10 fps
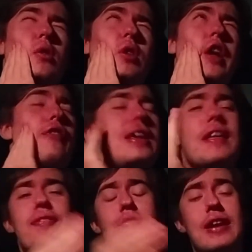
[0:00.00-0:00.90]
If
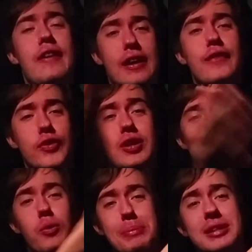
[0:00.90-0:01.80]
you
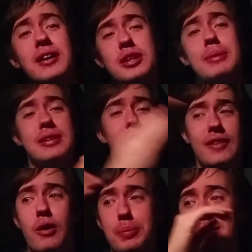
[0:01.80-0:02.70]
go midnight to midnight,
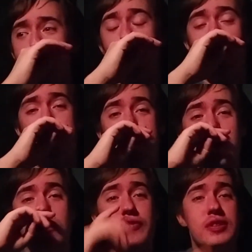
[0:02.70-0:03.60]
that'll be the 4th
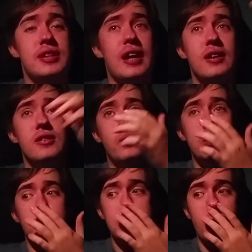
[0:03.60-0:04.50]
burger of the day, and
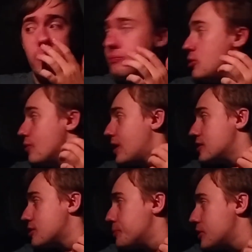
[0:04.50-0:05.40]
we don't do
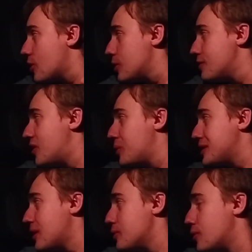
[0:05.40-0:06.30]
that. Somebody going the wrong way
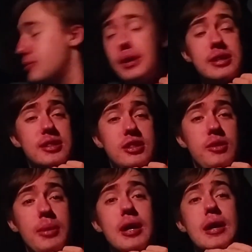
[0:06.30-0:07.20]
down the one-way
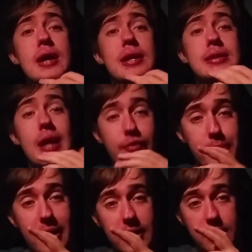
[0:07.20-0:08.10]
system. Never
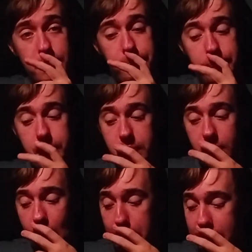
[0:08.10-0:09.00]
mind.
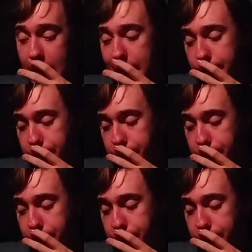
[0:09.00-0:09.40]
But yeah,